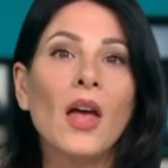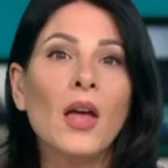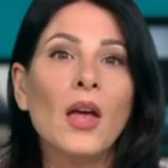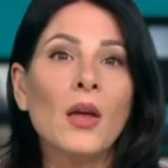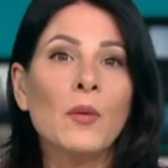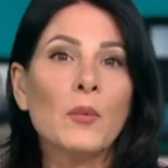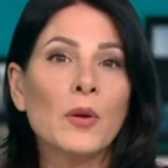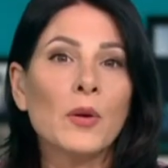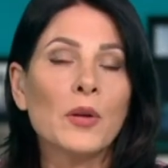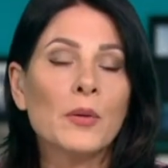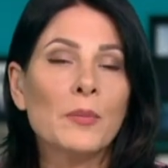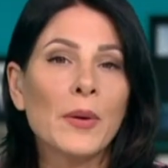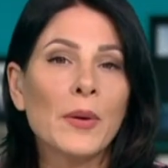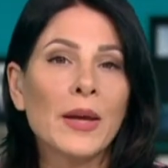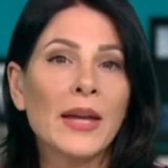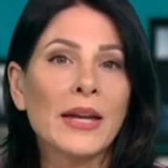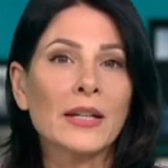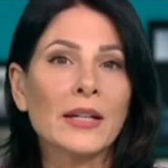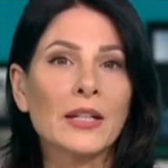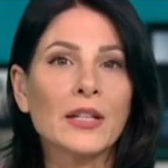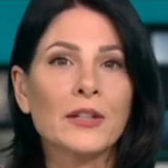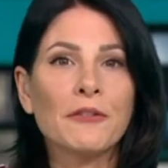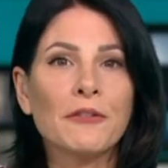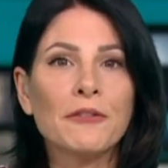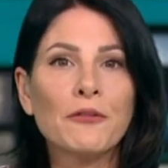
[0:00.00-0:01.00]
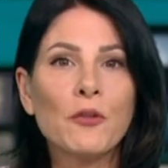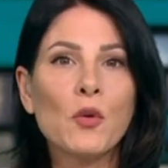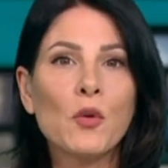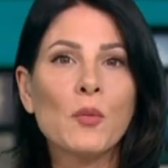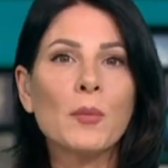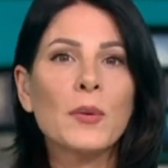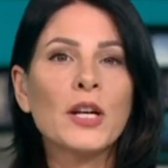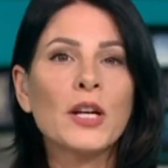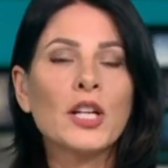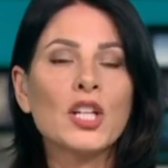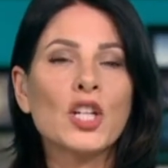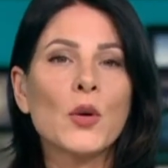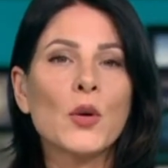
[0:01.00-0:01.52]
Welcome back.
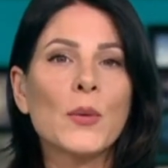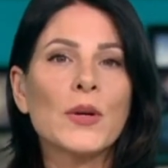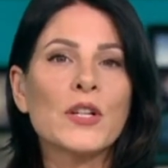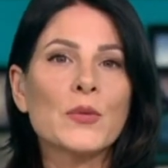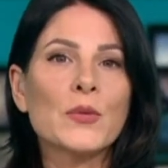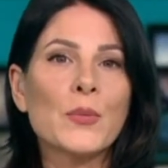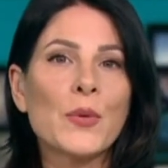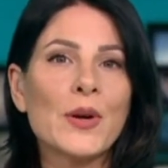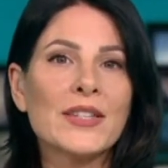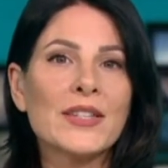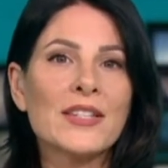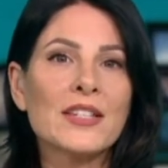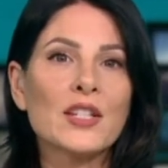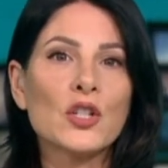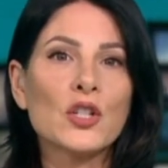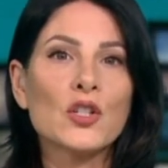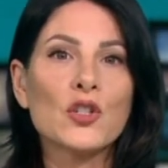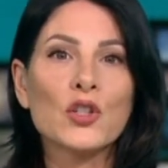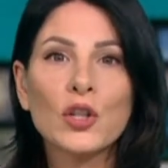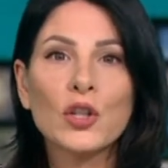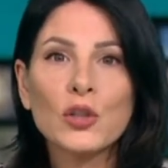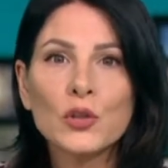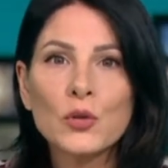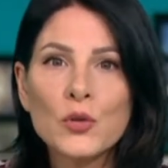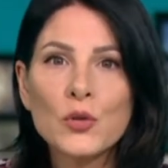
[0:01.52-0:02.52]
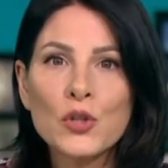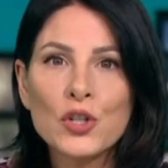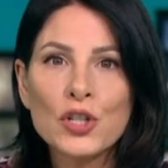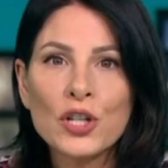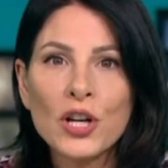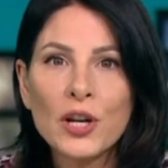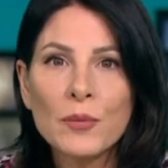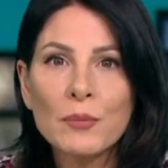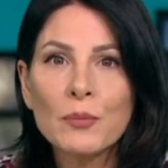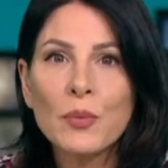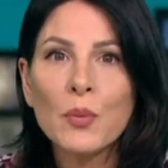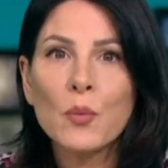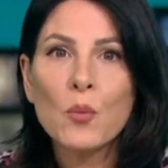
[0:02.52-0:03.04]
Former US President Donald
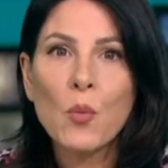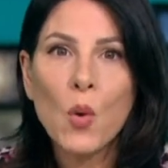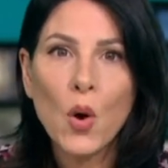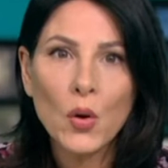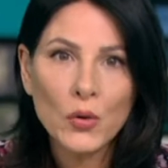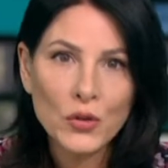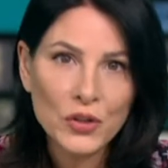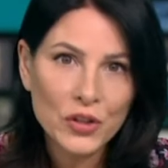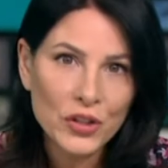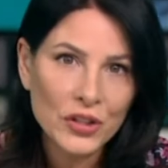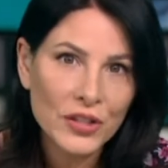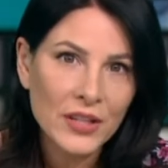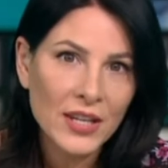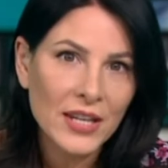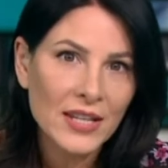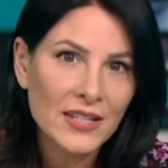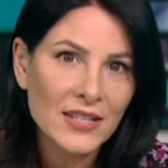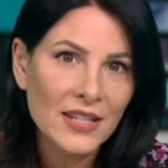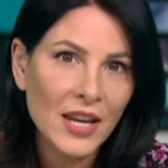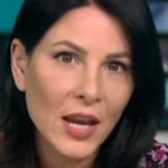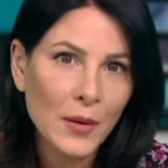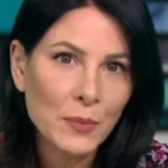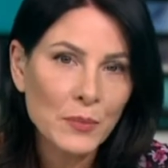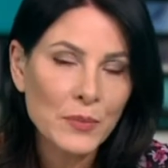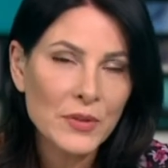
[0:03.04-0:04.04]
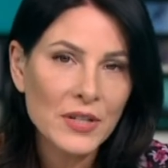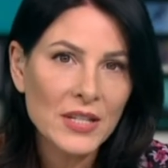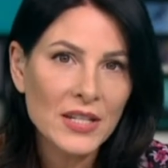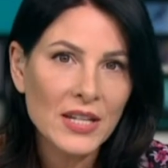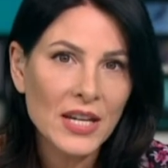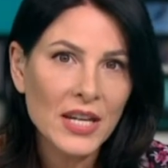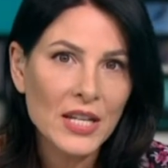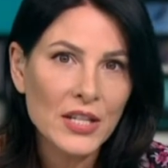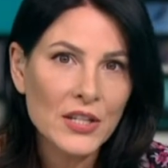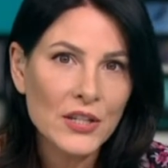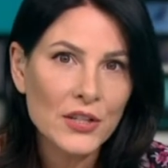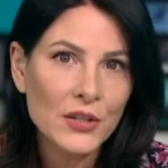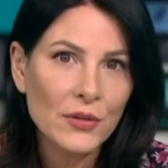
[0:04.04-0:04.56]
Trump watched the attempted
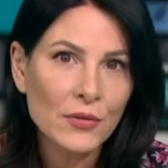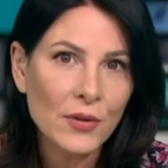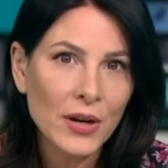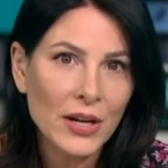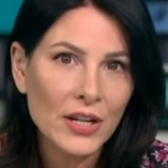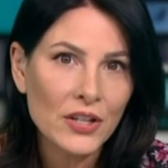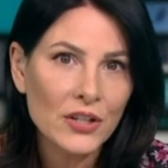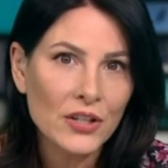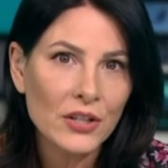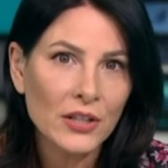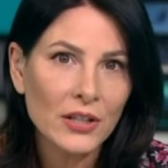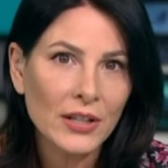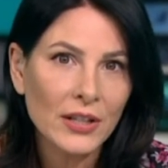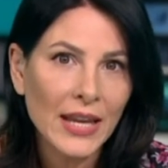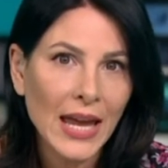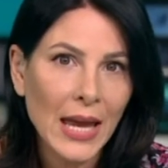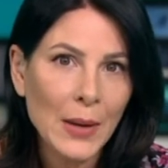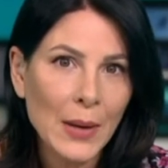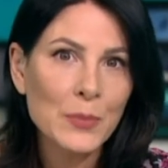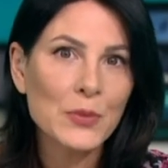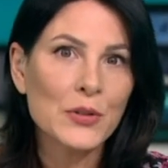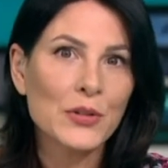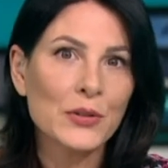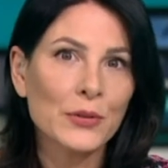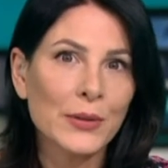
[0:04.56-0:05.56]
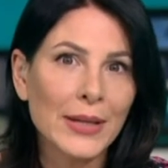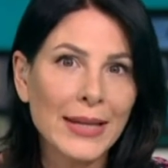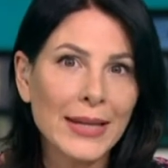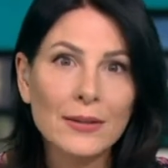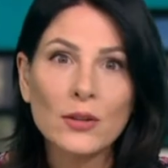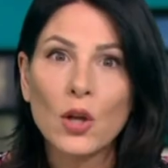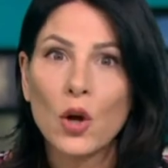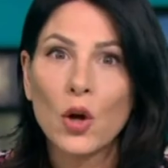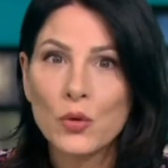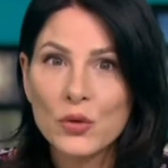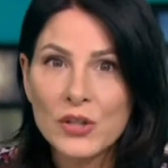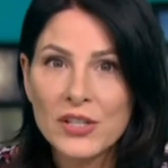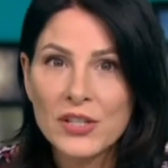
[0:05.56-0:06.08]
insurrection at Capitol Hill
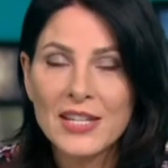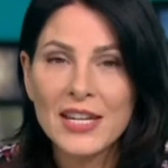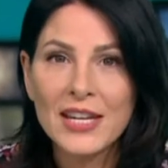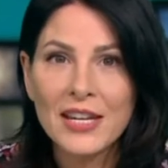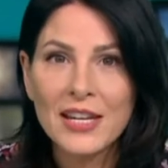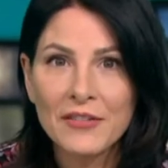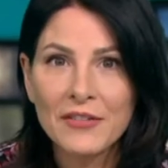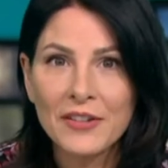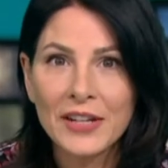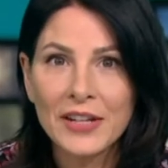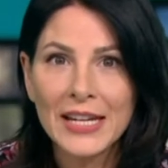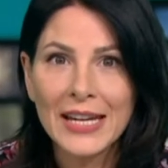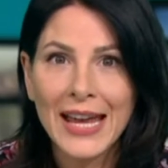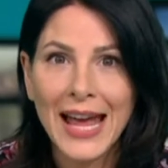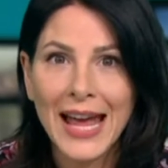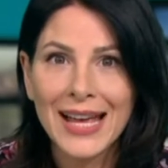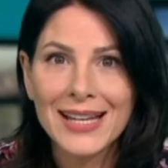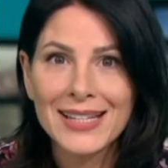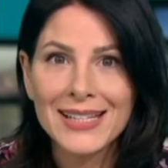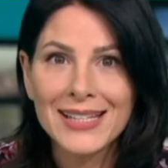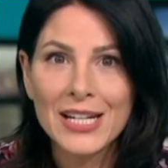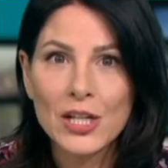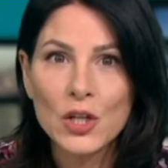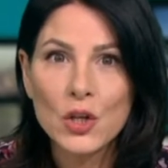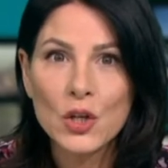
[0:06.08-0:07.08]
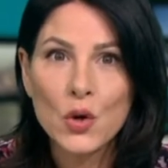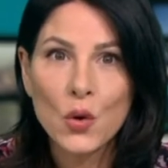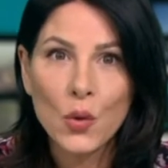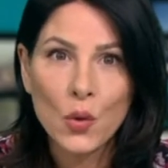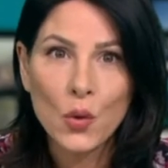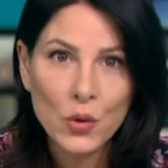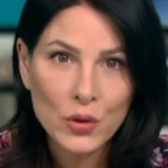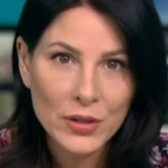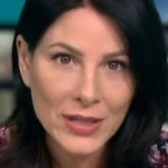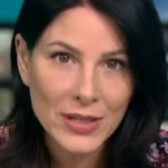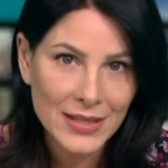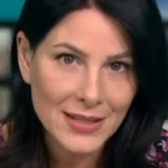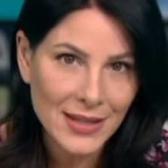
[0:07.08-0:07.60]
on TV and
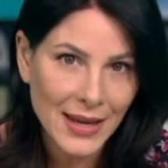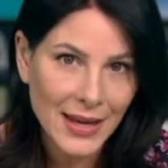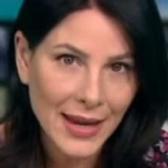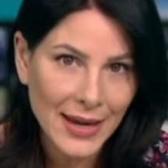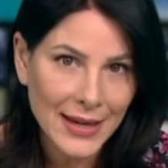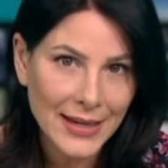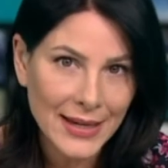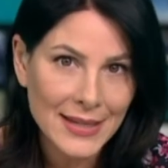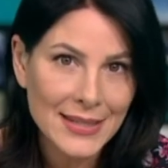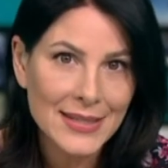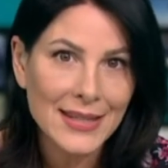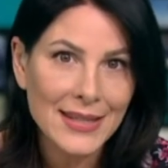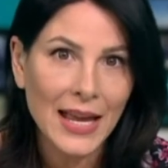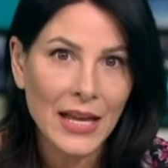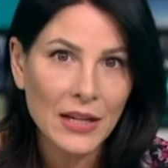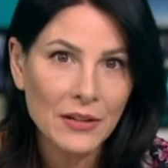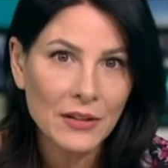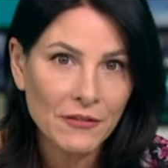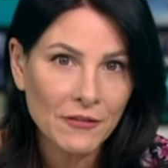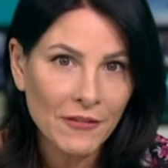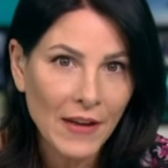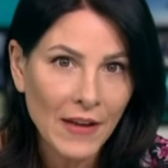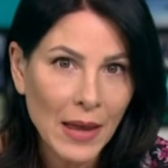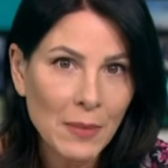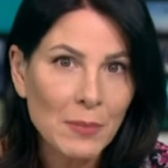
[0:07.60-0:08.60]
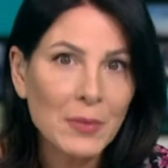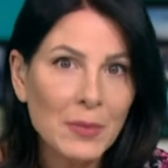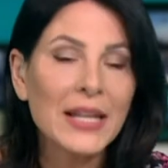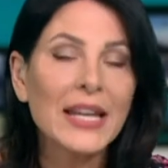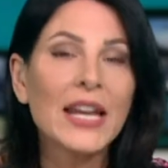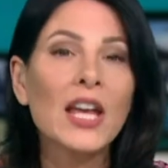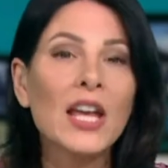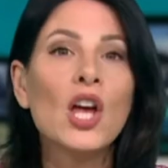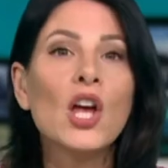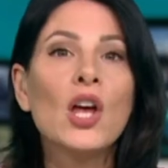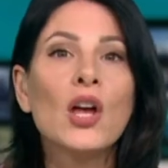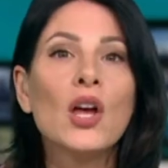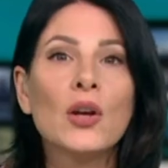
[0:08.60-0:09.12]
ignored his aides and
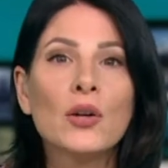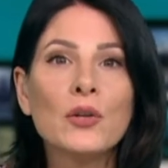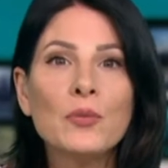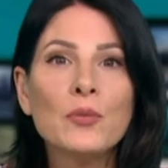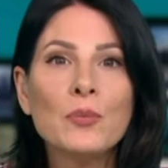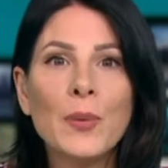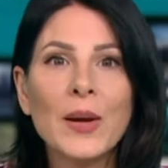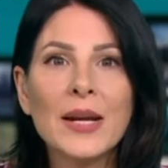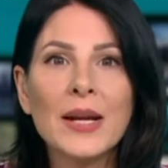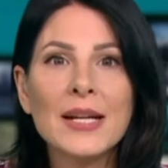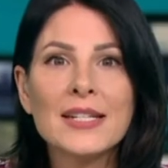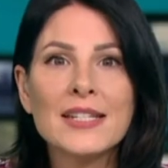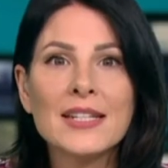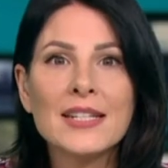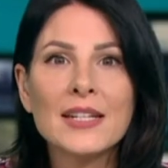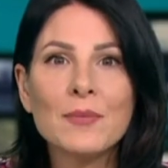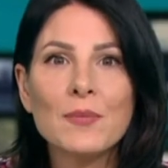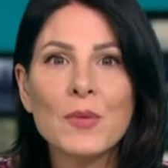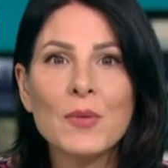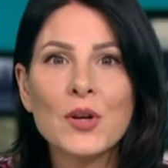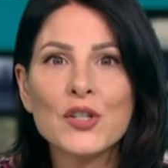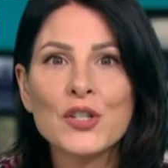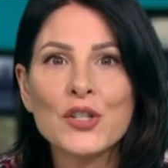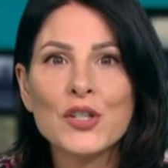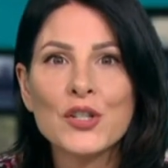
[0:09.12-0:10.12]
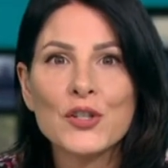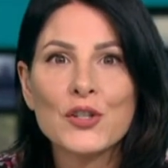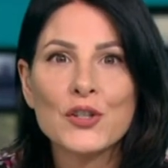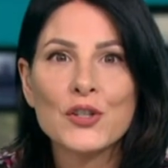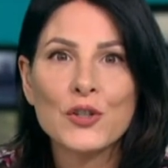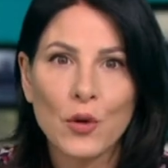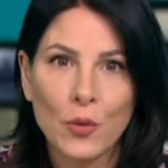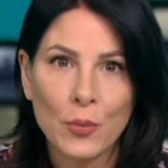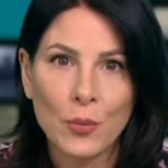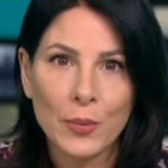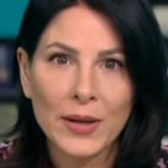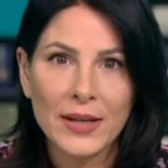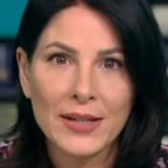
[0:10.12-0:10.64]
family who begged him to
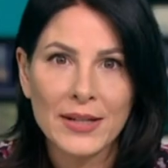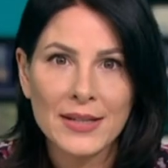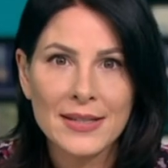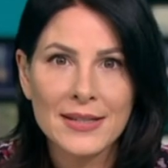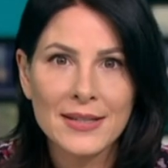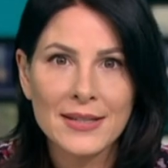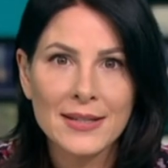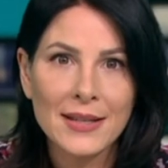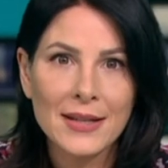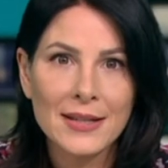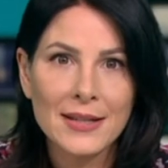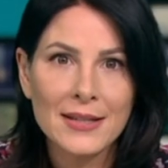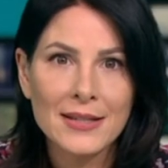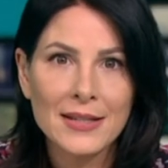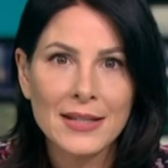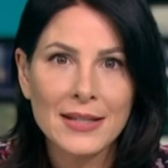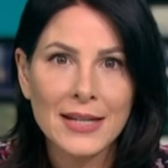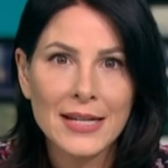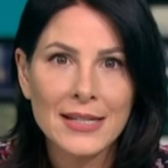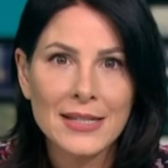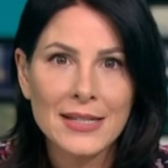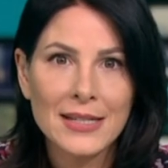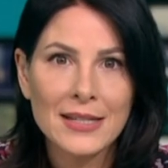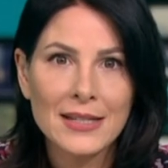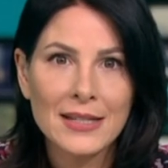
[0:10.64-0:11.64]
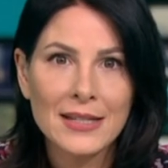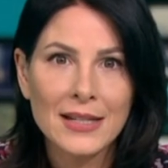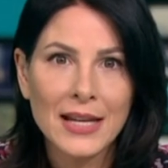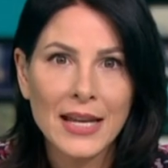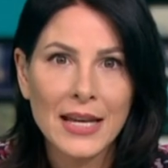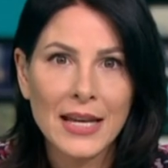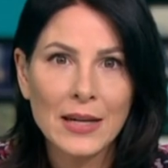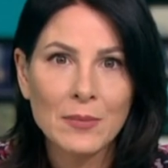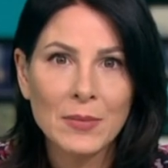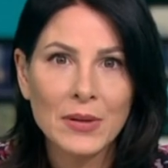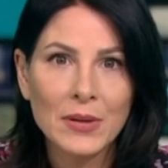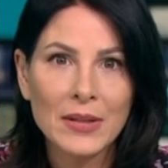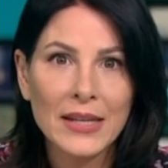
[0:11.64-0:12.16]
stop it. That's the latest
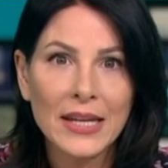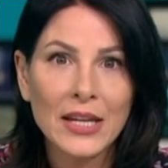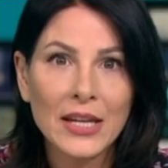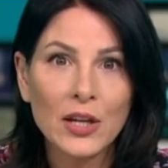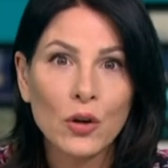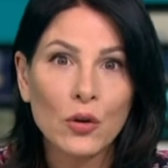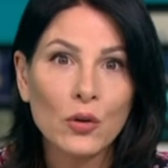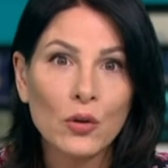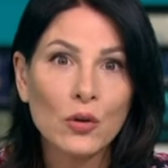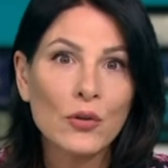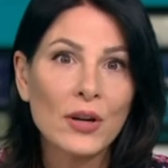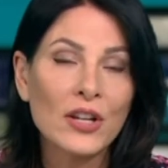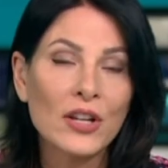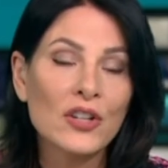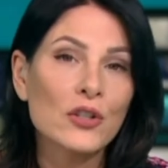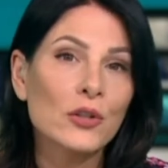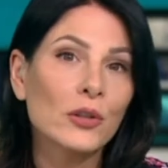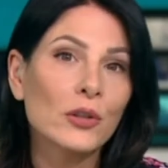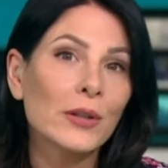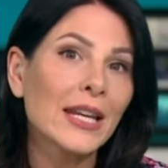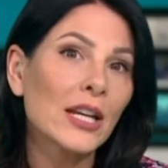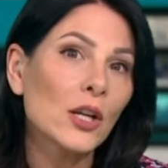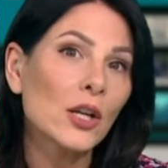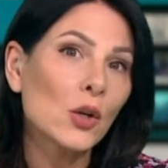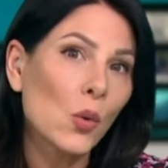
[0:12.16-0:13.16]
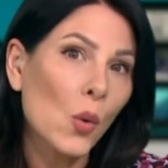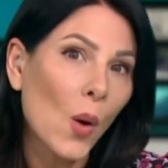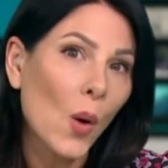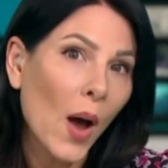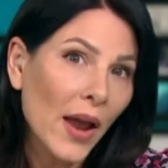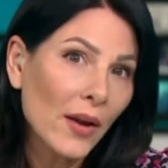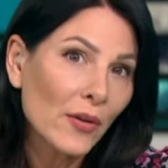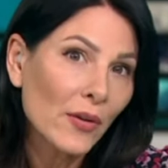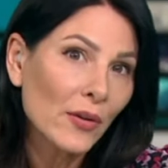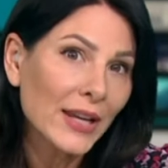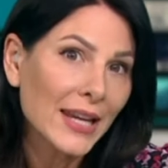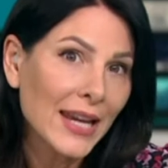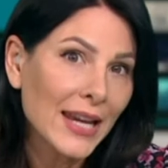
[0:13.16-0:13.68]
claim in the congressional
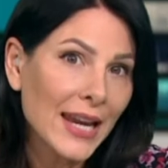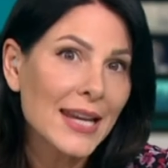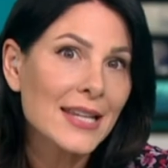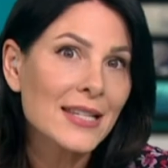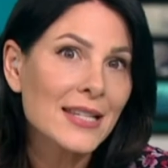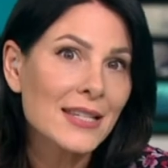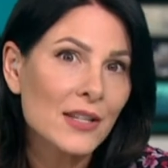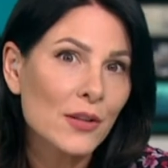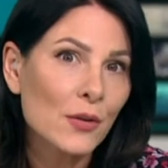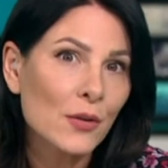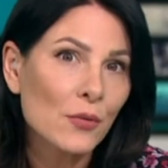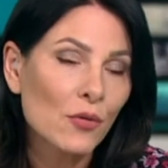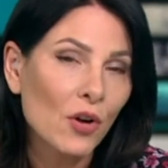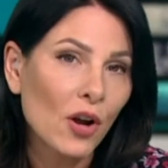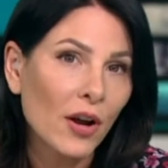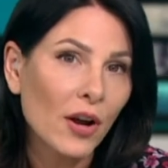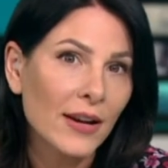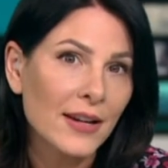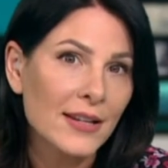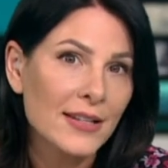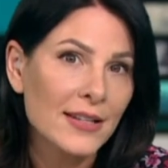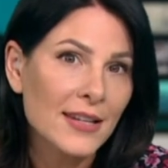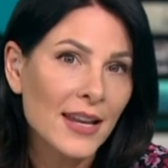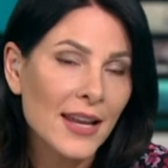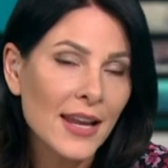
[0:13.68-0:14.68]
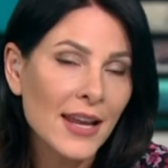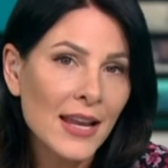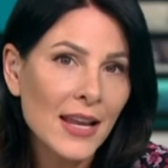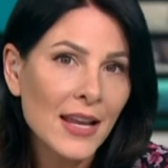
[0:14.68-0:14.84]
inquiry into the riot.